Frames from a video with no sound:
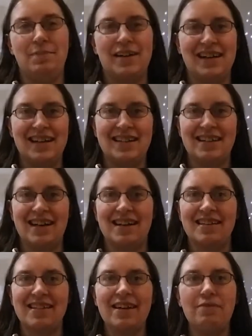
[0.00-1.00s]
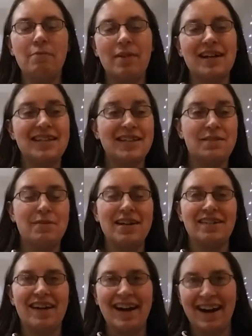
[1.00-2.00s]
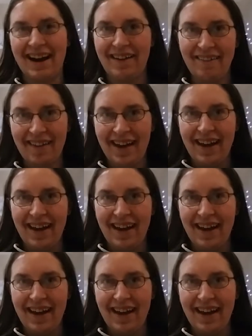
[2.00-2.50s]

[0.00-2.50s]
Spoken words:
but it's a safe place to be right now.